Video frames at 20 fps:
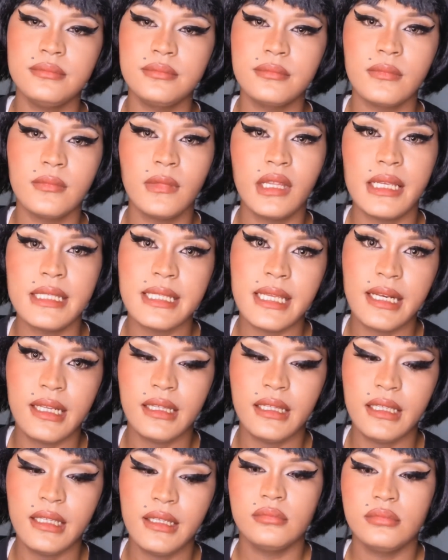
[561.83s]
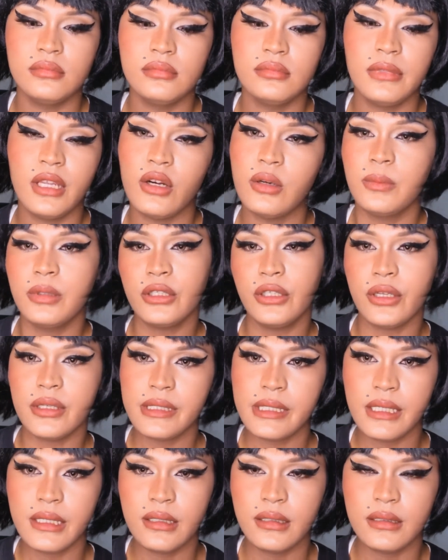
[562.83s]
there's anything terrible to your
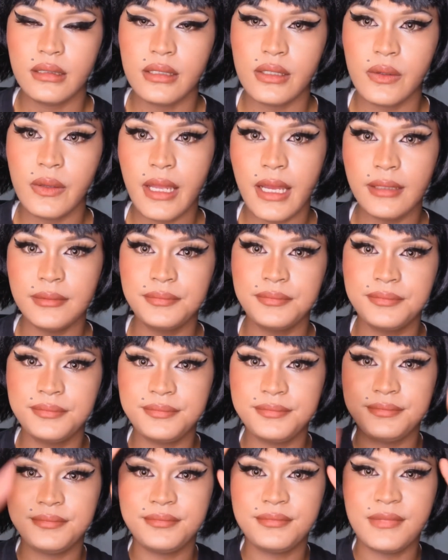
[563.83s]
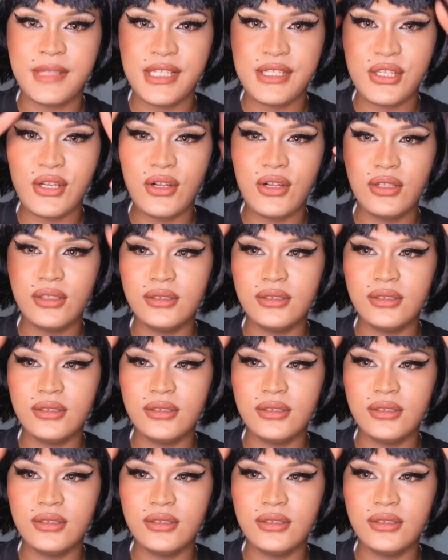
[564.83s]
skin. So yeah, that's all.